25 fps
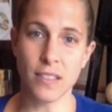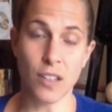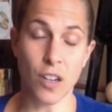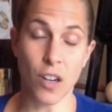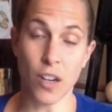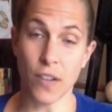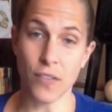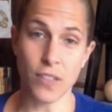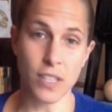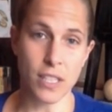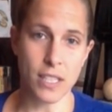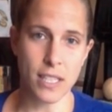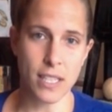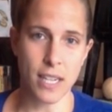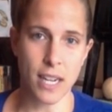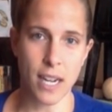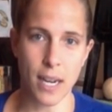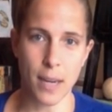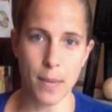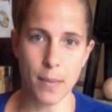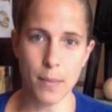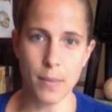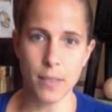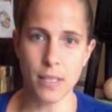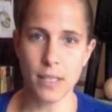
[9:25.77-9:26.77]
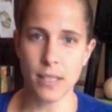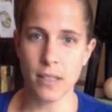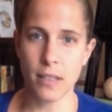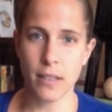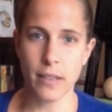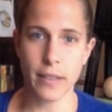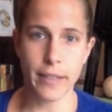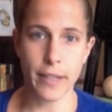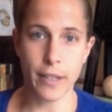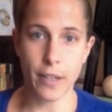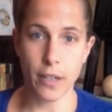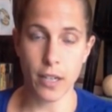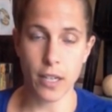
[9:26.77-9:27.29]
oftentimes
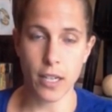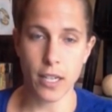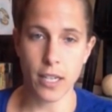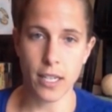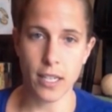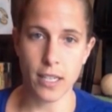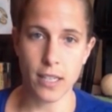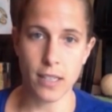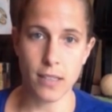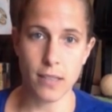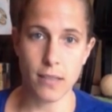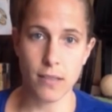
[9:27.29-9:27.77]
clear-cut